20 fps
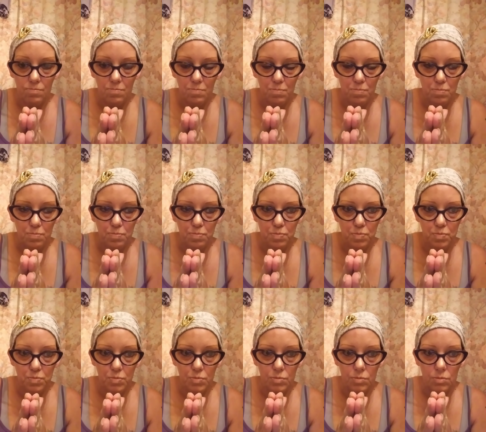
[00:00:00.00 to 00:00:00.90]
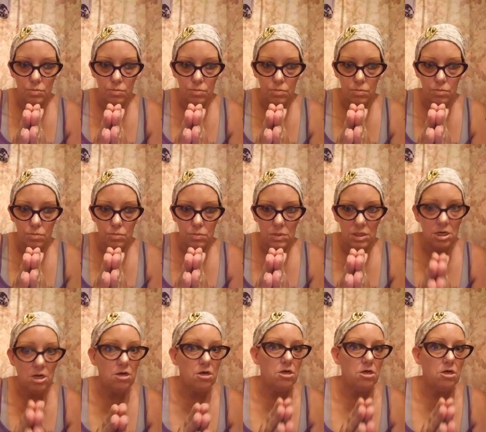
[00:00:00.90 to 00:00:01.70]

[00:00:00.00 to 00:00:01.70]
[no speech]